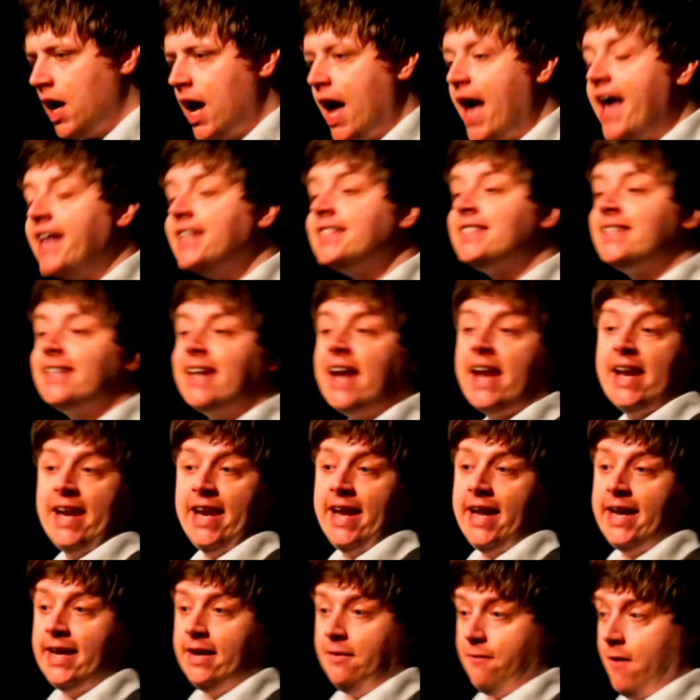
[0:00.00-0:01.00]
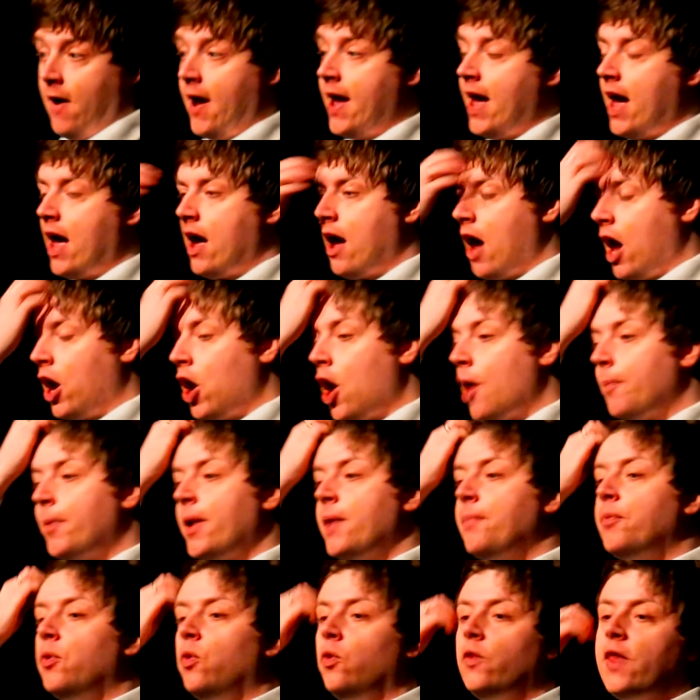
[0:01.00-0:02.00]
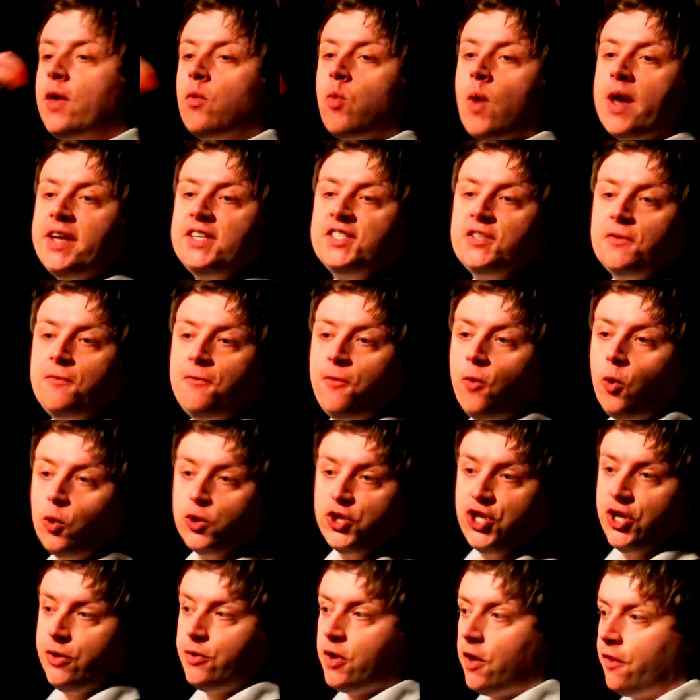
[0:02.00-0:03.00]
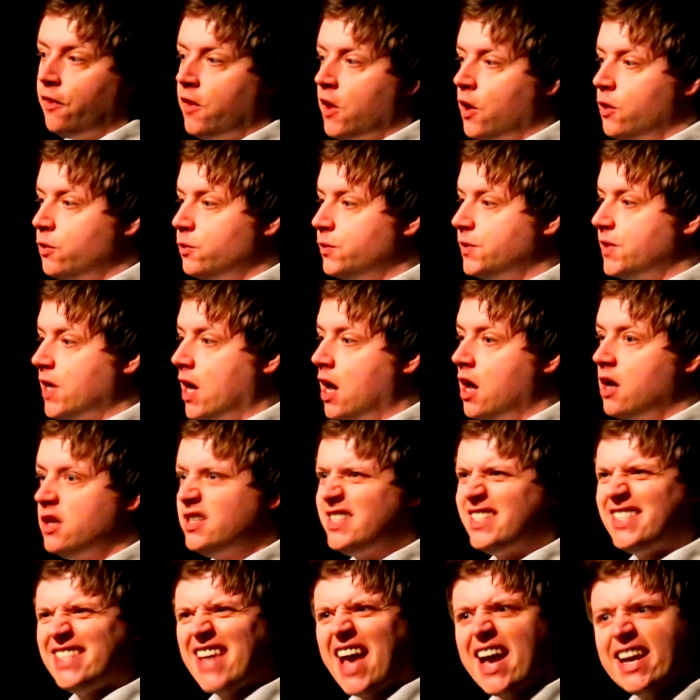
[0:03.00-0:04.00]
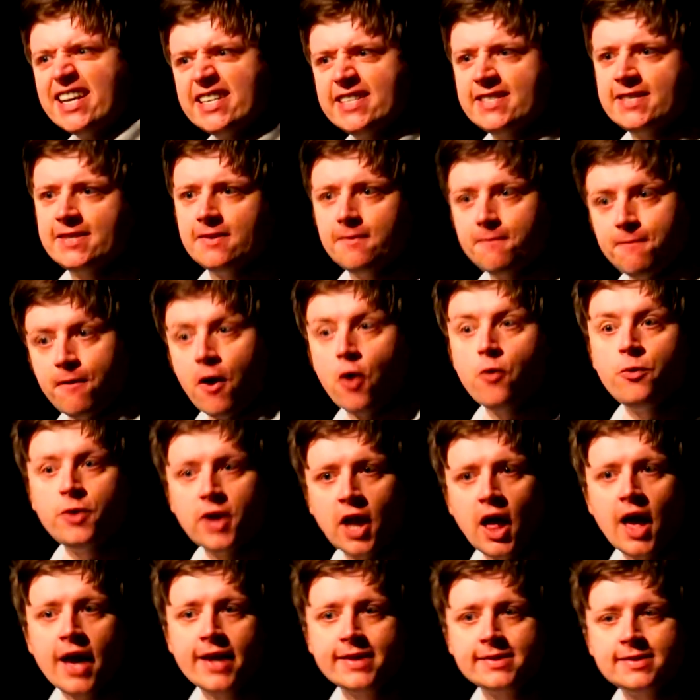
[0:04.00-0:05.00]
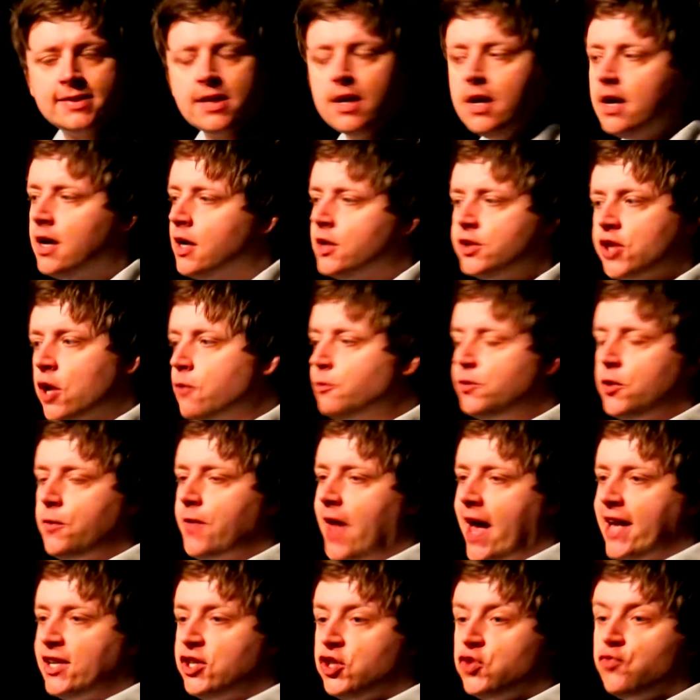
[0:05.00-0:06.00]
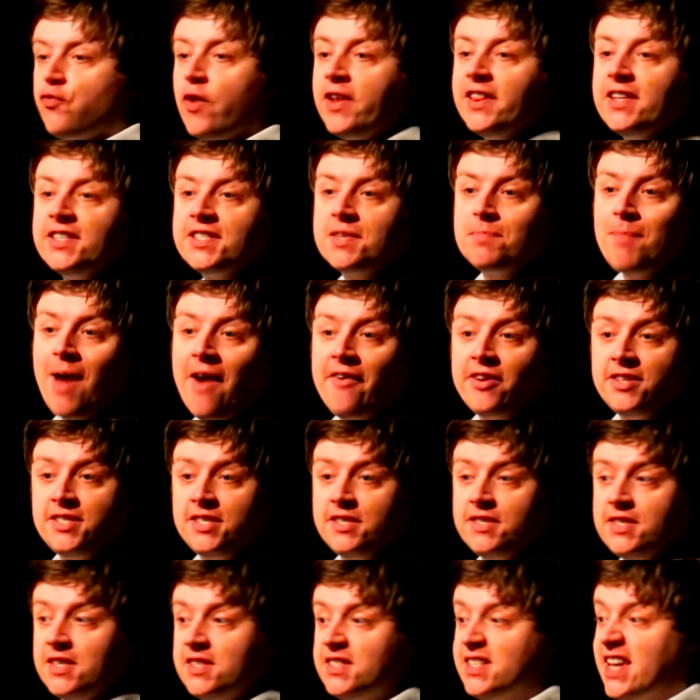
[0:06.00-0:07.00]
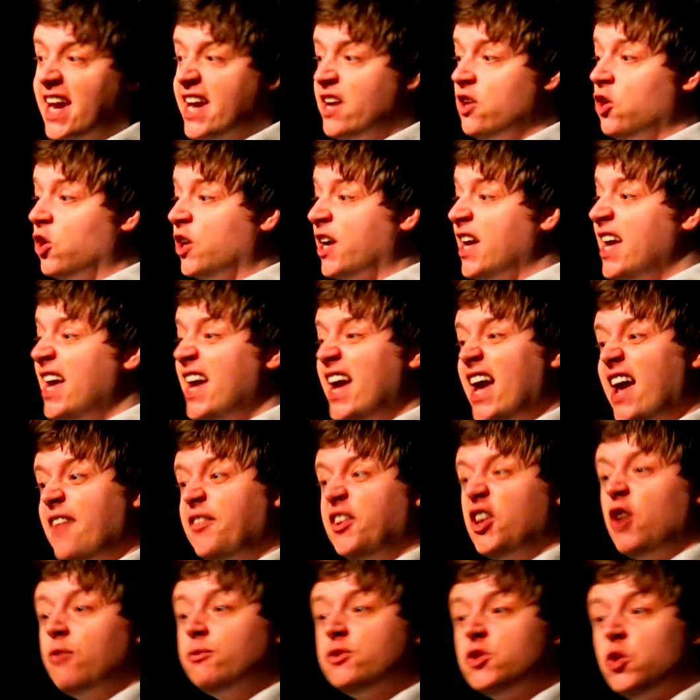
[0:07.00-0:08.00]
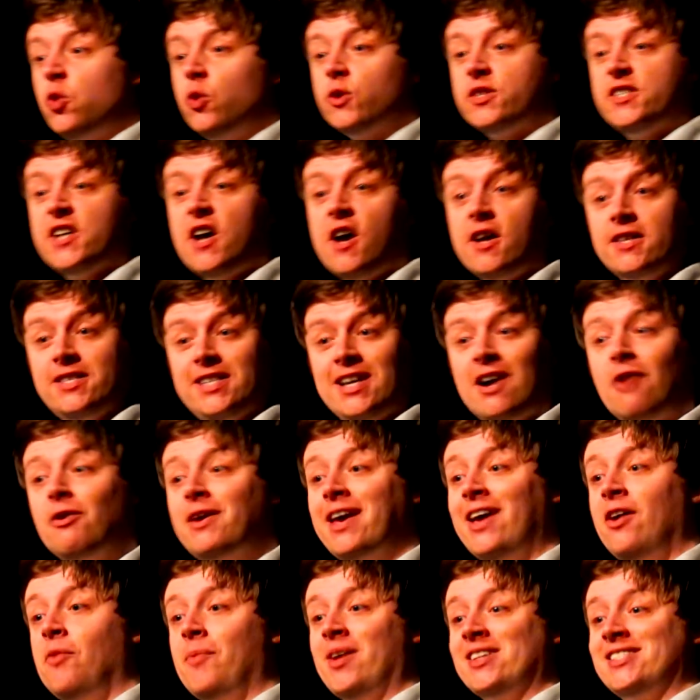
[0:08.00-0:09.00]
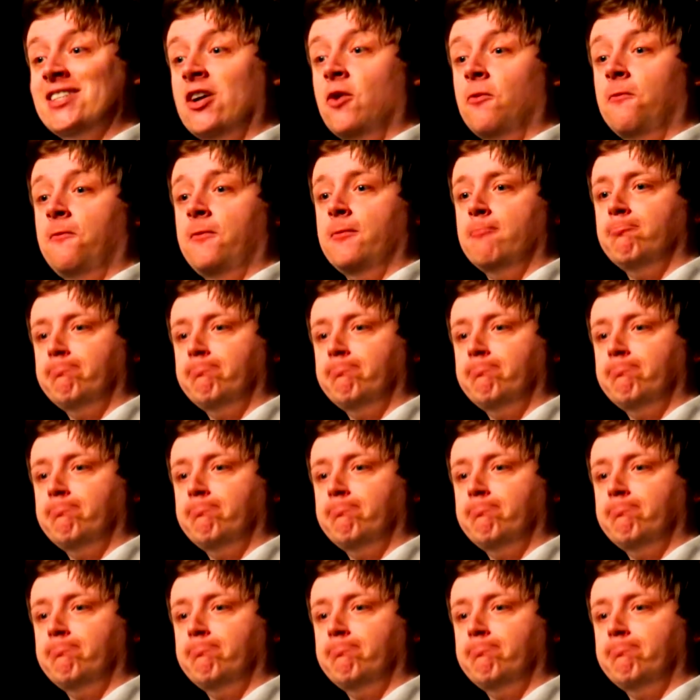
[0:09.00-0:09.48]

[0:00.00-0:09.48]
Incidentally, right, a lot of people, they waste a fortune on those sex phone lines. Don't do that, just ring the Samaritans and say, look, if you don't talk dirty, I'll kill myself.